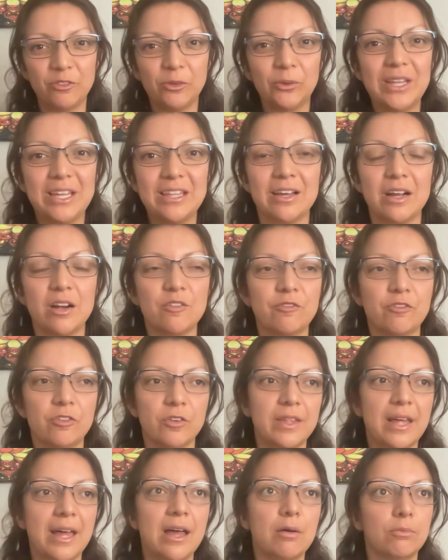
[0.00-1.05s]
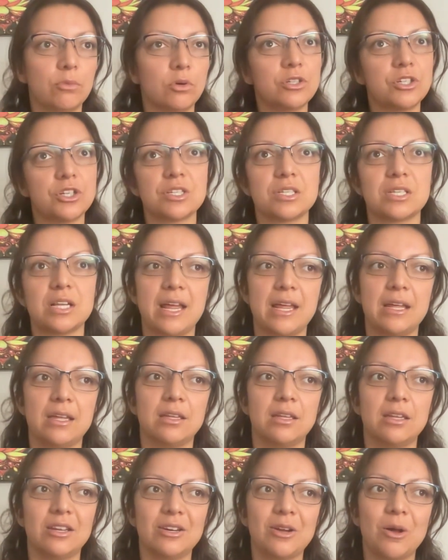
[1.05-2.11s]
fully there for them, or just
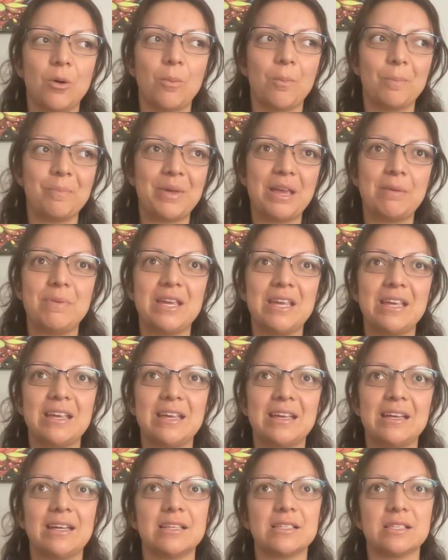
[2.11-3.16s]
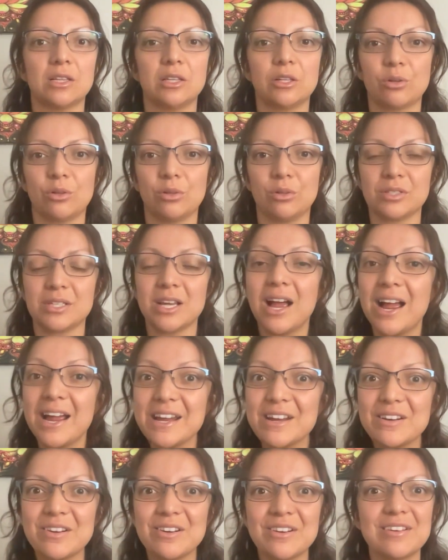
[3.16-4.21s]
like, maybe is a little
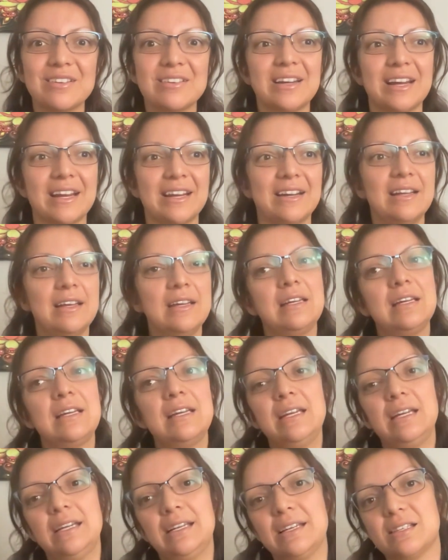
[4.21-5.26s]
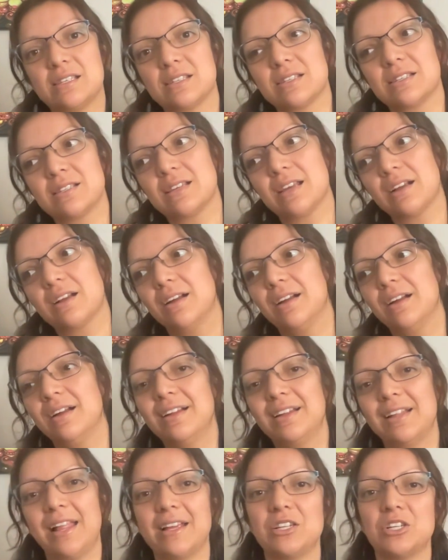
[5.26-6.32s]
tired. And it's just like,
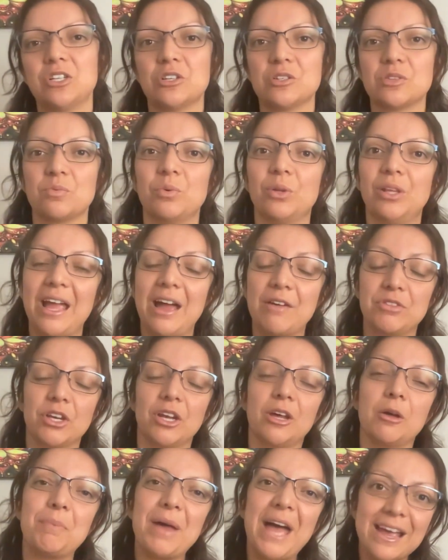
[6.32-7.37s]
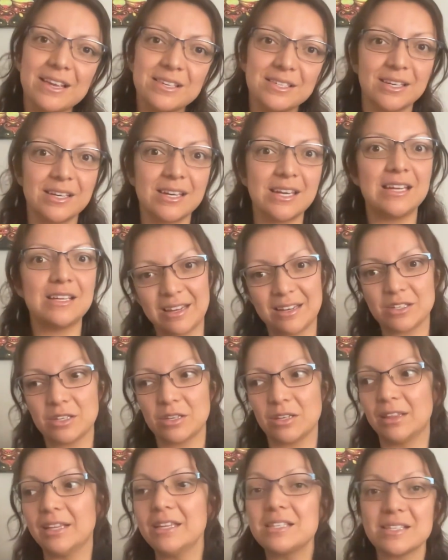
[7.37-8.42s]
like she doesn't really have the capacity to
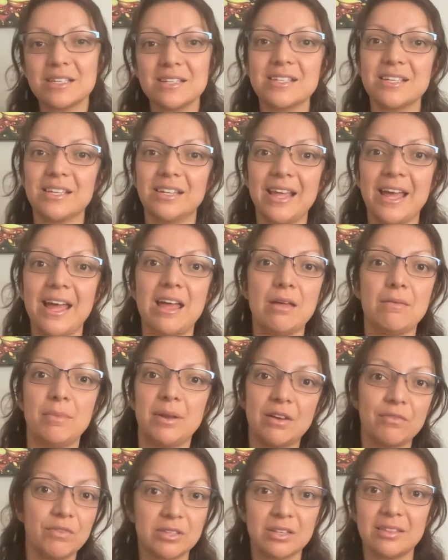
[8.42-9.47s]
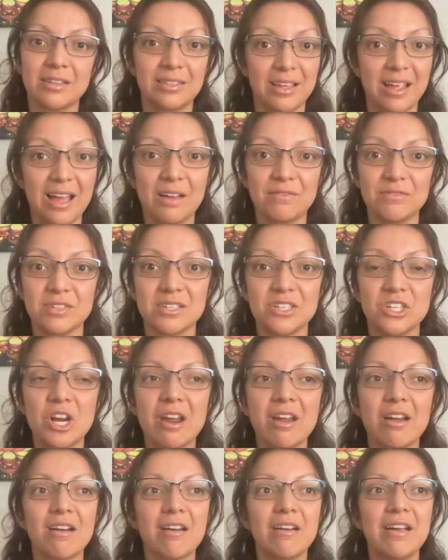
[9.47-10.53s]
listen to them and everything that they have to
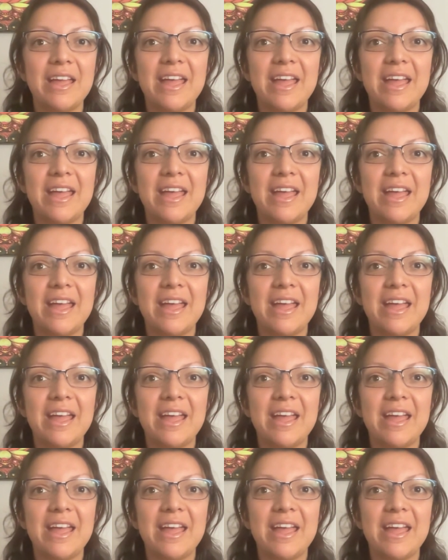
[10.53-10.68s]
share.